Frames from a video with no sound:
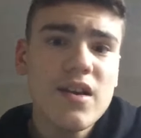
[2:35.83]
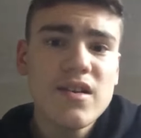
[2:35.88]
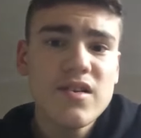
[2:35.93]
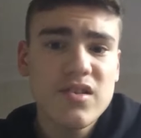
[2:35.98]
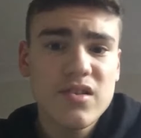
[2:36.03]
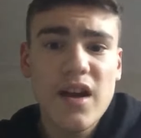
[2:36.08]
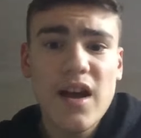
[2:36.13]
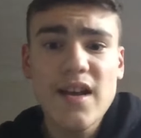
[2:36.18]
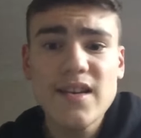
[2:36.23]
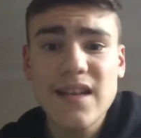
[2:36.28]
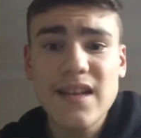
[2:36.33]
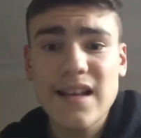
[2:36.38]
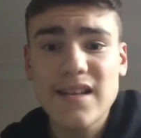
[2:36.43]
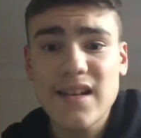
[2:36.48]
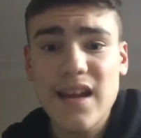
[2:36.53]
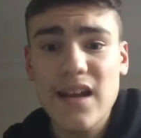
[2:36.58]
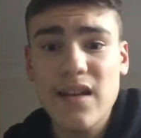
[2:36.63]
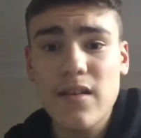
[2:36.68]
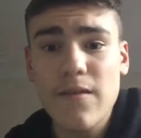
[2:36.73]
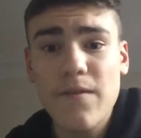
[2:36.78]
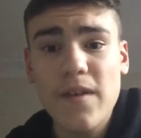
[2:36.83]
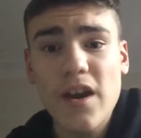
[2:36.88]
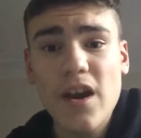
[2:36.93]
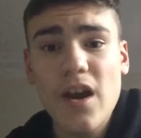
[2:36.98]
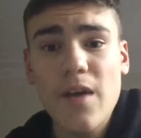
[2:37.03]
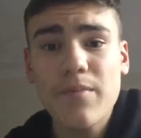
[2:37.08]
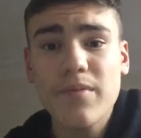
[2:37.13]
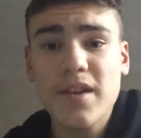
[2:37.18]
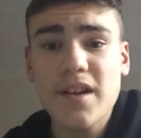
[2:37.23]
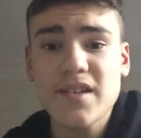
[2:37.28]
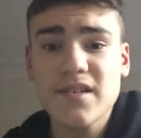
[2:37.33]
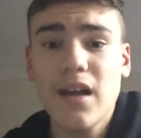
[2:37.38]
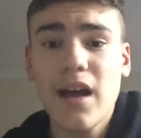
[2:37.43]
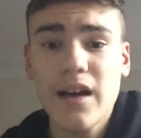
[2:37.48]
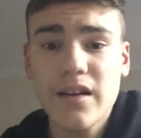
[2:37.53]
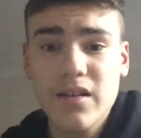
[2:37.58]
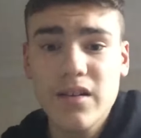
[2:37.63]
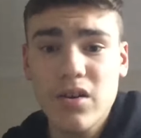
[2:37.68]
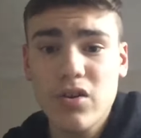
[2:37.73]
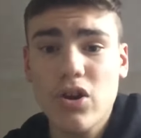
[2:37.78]
So guys, that's the end of the video. Please
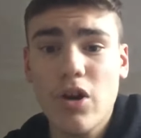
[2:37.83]
like,